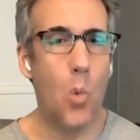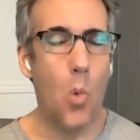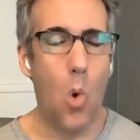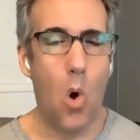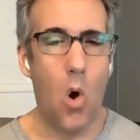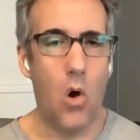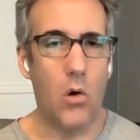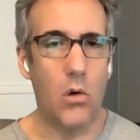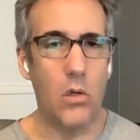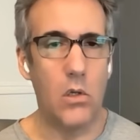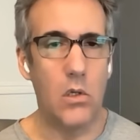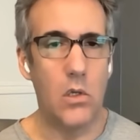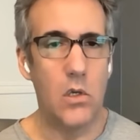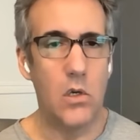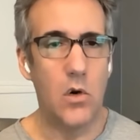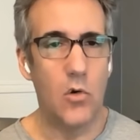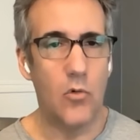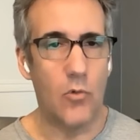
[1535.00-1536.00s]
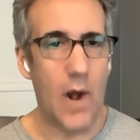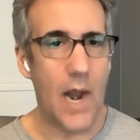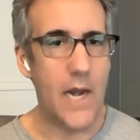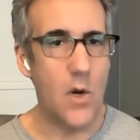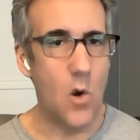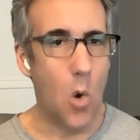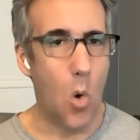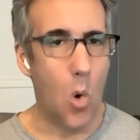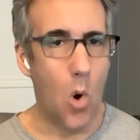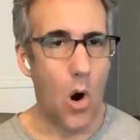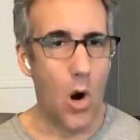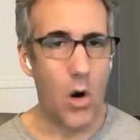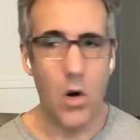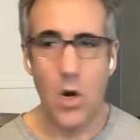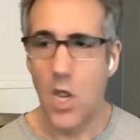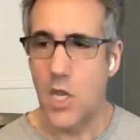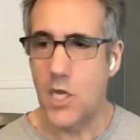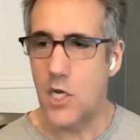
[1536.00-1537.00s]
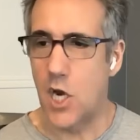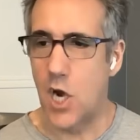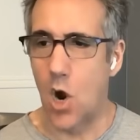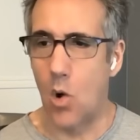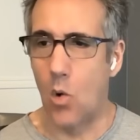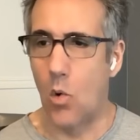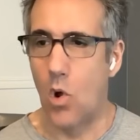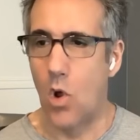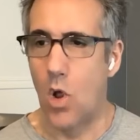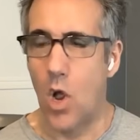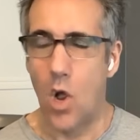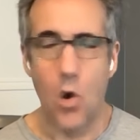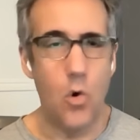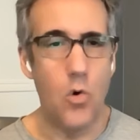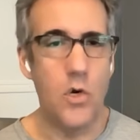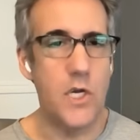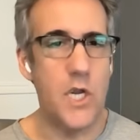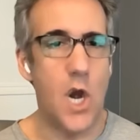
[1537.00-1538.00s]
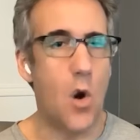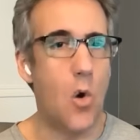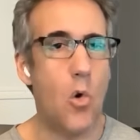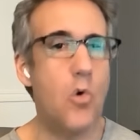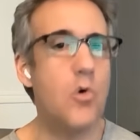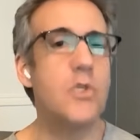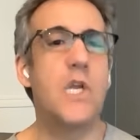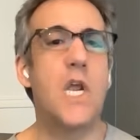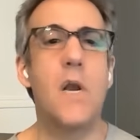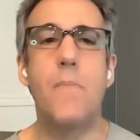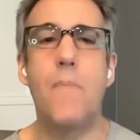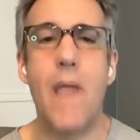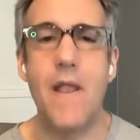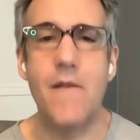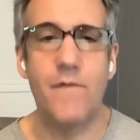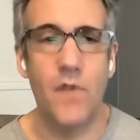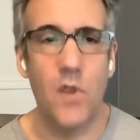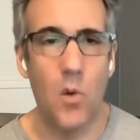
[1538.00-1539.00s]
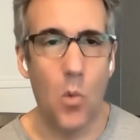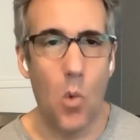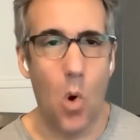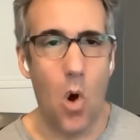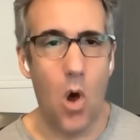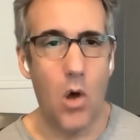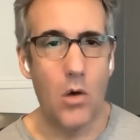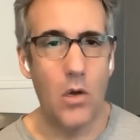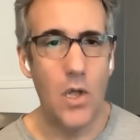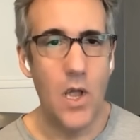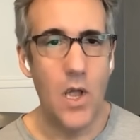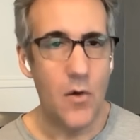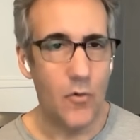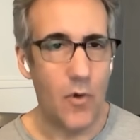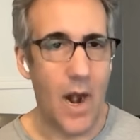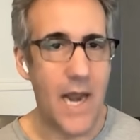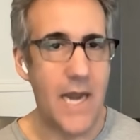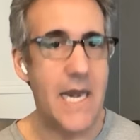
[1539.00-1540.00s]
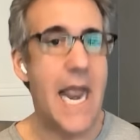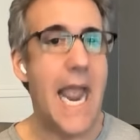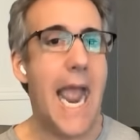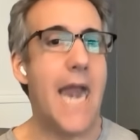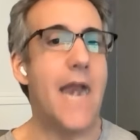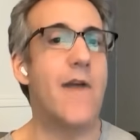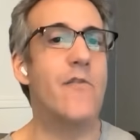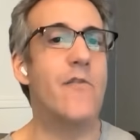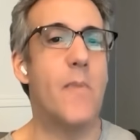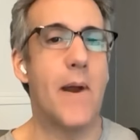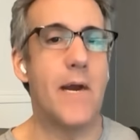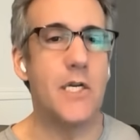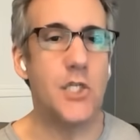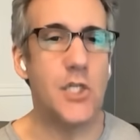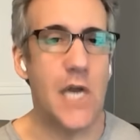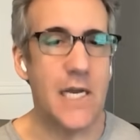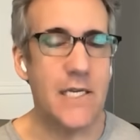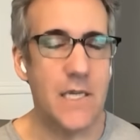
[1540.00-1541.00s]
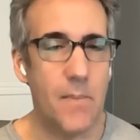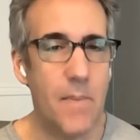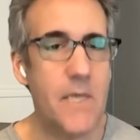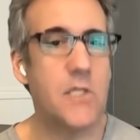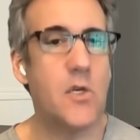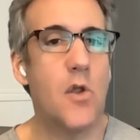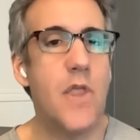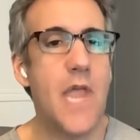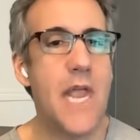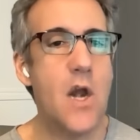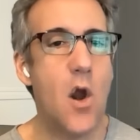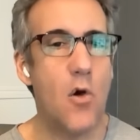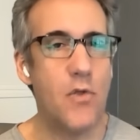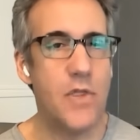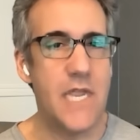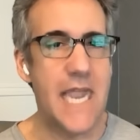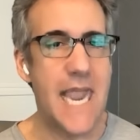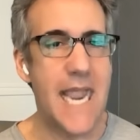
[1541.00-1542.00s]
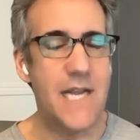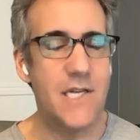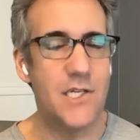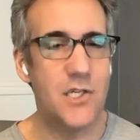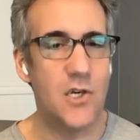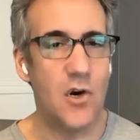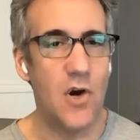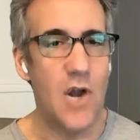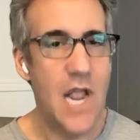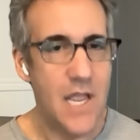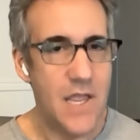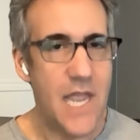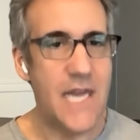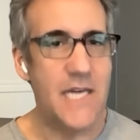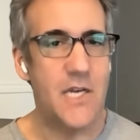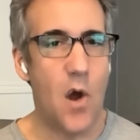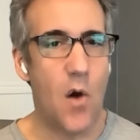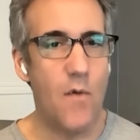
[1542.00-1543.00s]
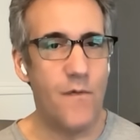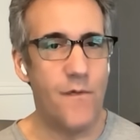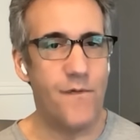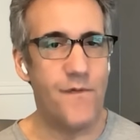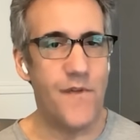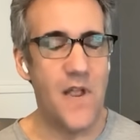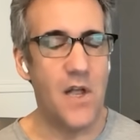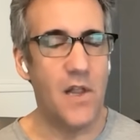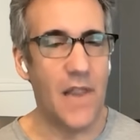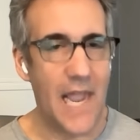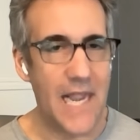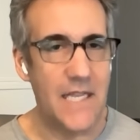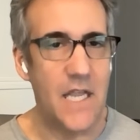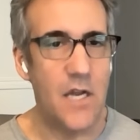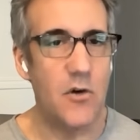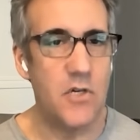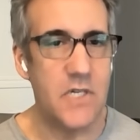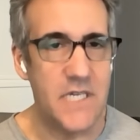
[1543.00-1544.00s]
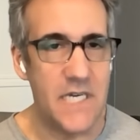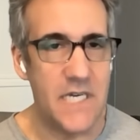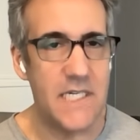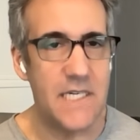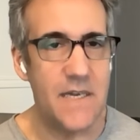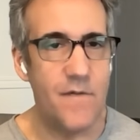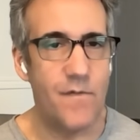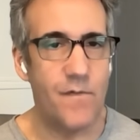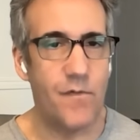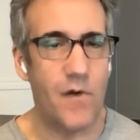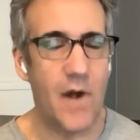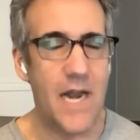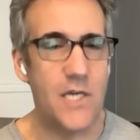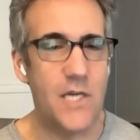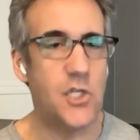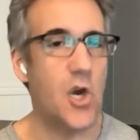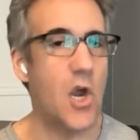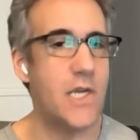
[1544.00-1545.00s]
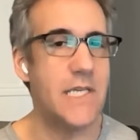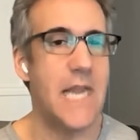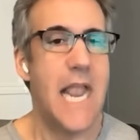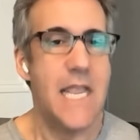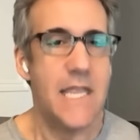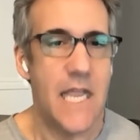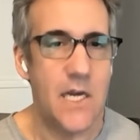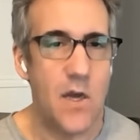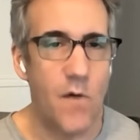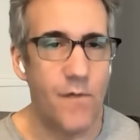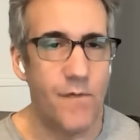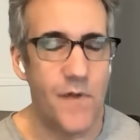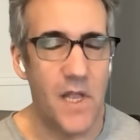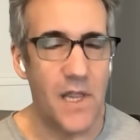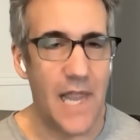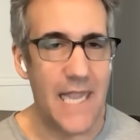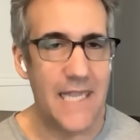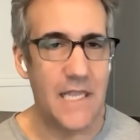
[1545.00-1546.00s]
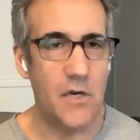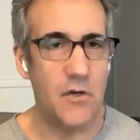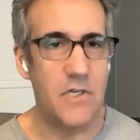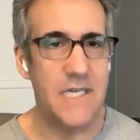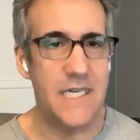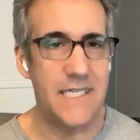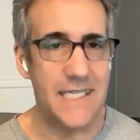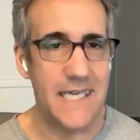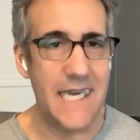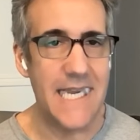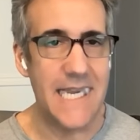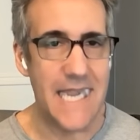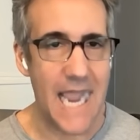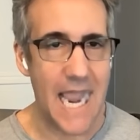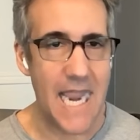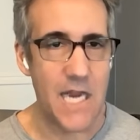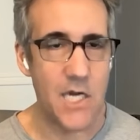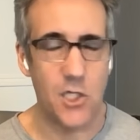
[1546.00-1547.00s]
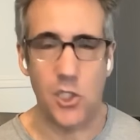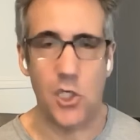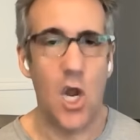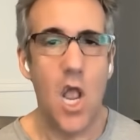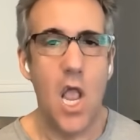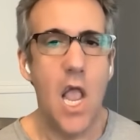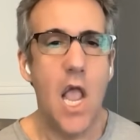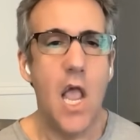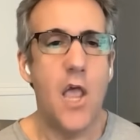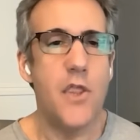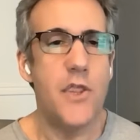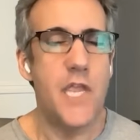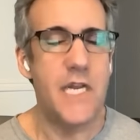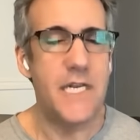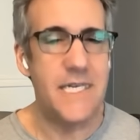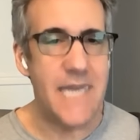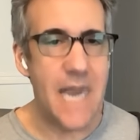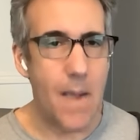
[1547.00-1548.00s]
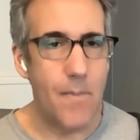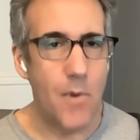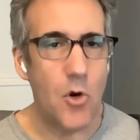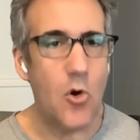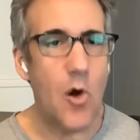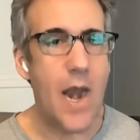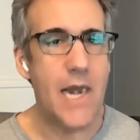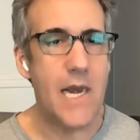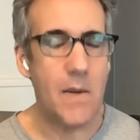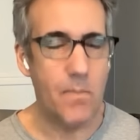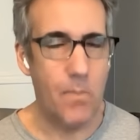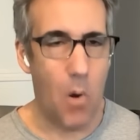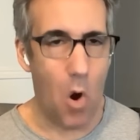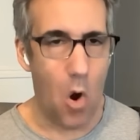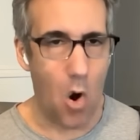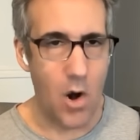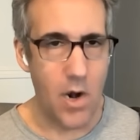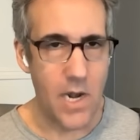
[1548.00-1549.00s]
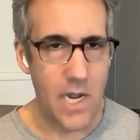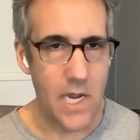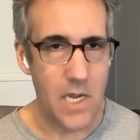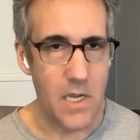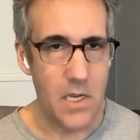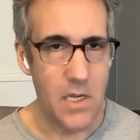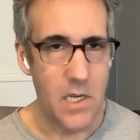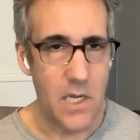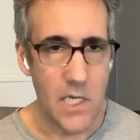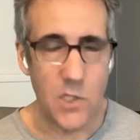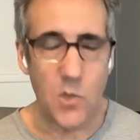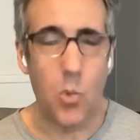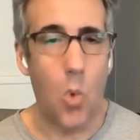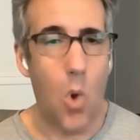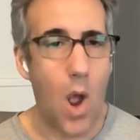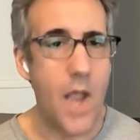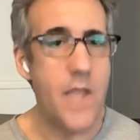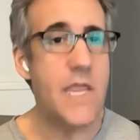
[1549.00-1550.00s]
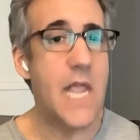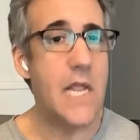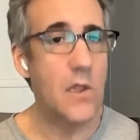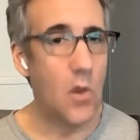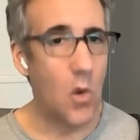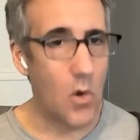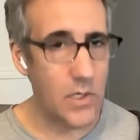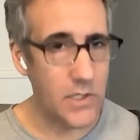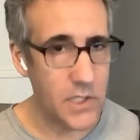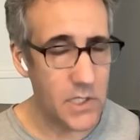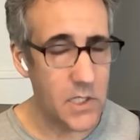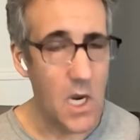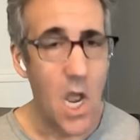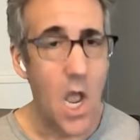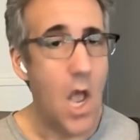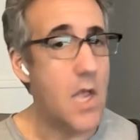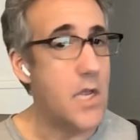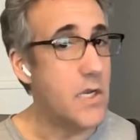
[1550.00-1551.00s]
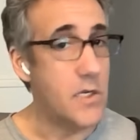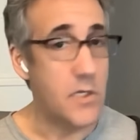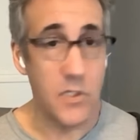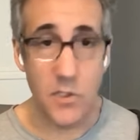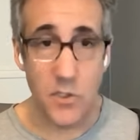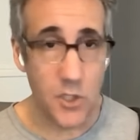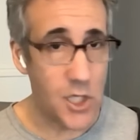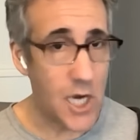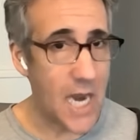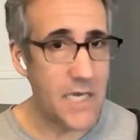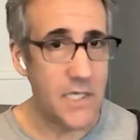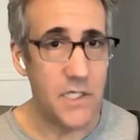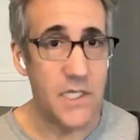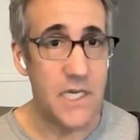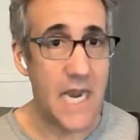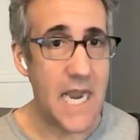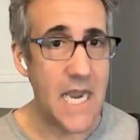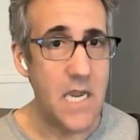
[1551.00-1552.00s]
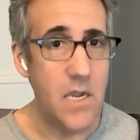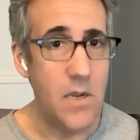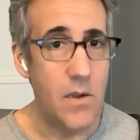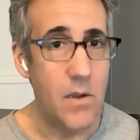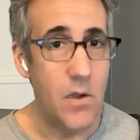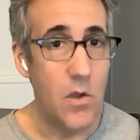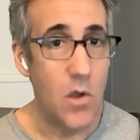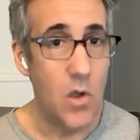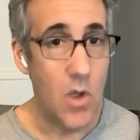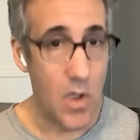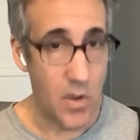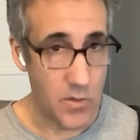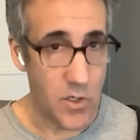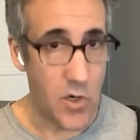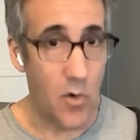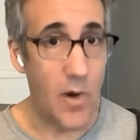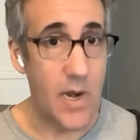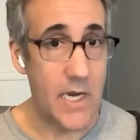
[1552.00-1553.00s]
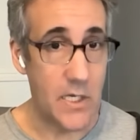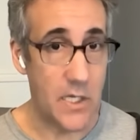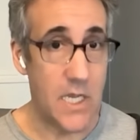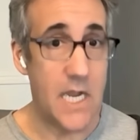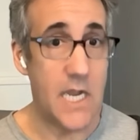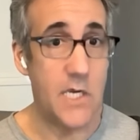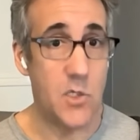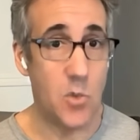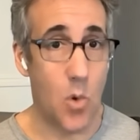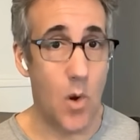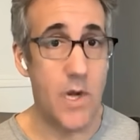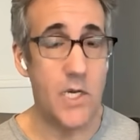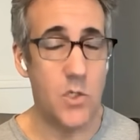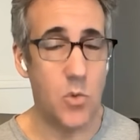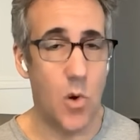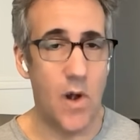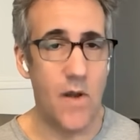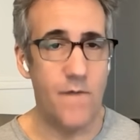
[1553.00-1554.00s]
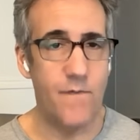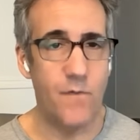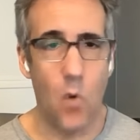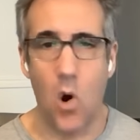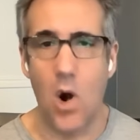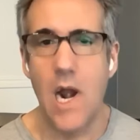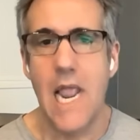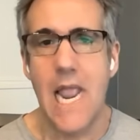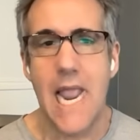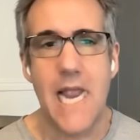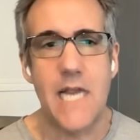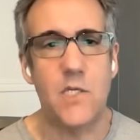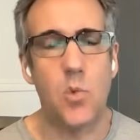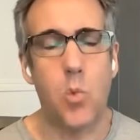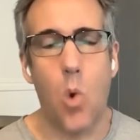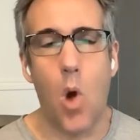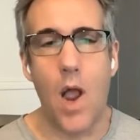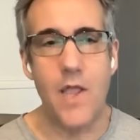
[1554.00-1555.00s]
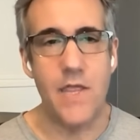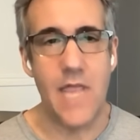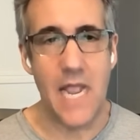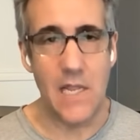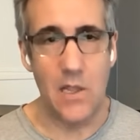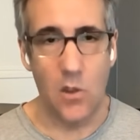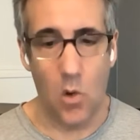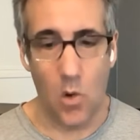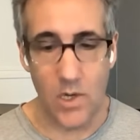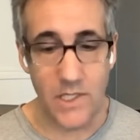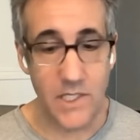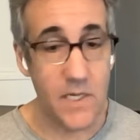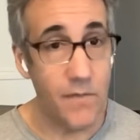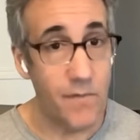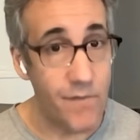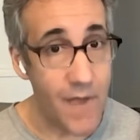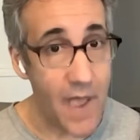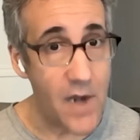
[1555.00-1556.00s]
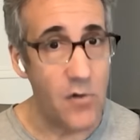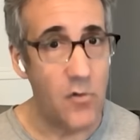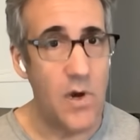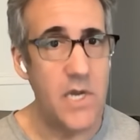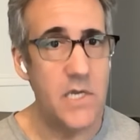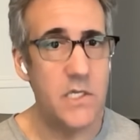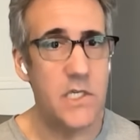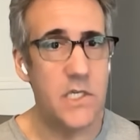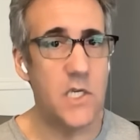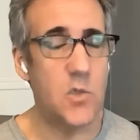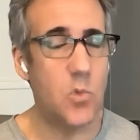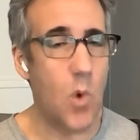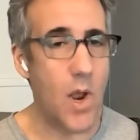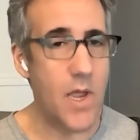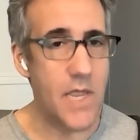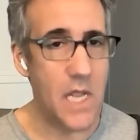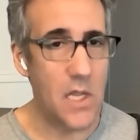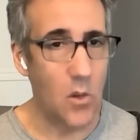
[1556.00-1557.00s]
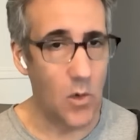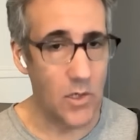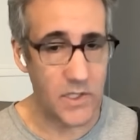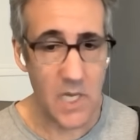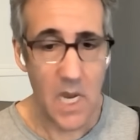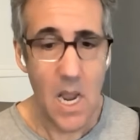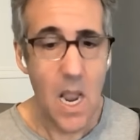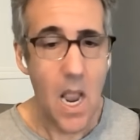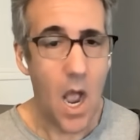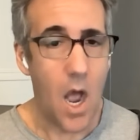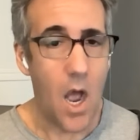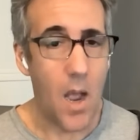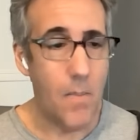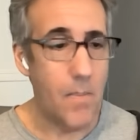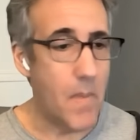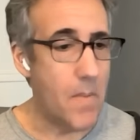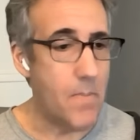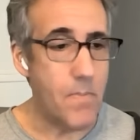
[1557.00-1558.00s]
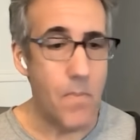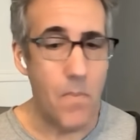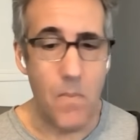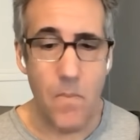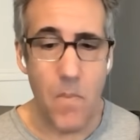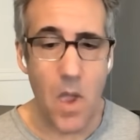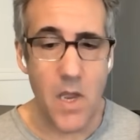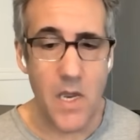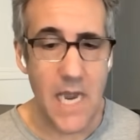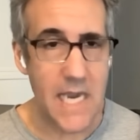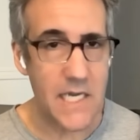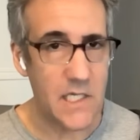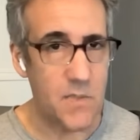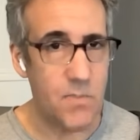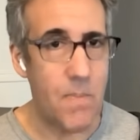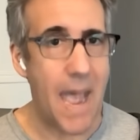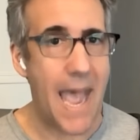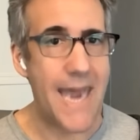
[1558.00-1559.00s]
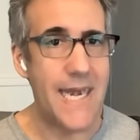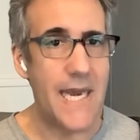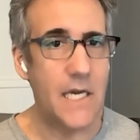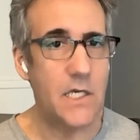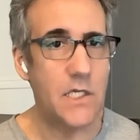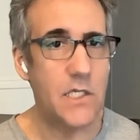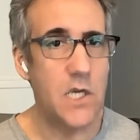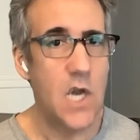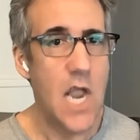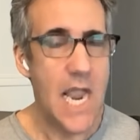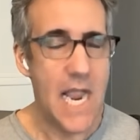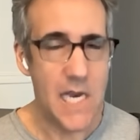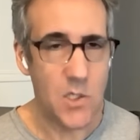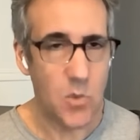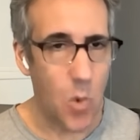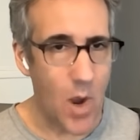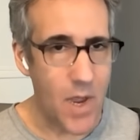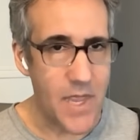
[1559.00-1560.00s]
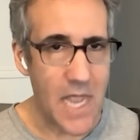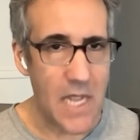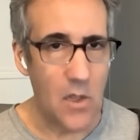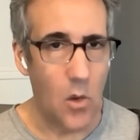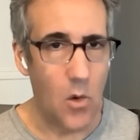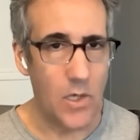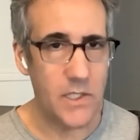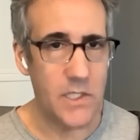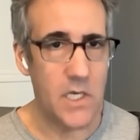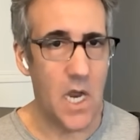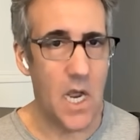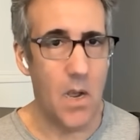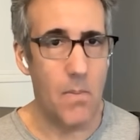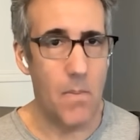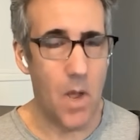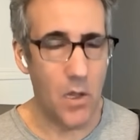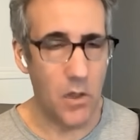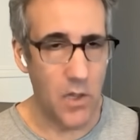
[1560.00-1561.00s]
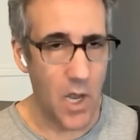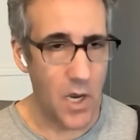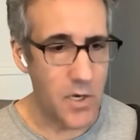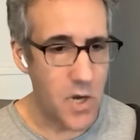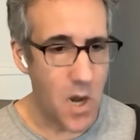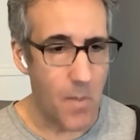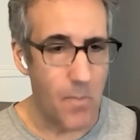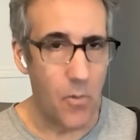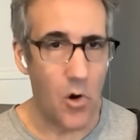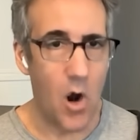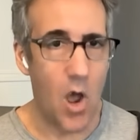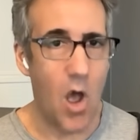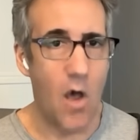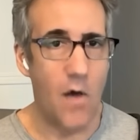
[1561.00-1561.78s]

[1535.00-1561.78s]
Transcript: the wall, right? Or, who's going to pay for the wall, right? And everybody shouts at Mexico. They know the answer. They don't feel like they're disenfranchised. They don't feel like they're disengaged. The Democratic Party, it's why they lost Gen Z during the 2024. It's why they lost veterans. It's why they lost Hispanics. It's why they lost a number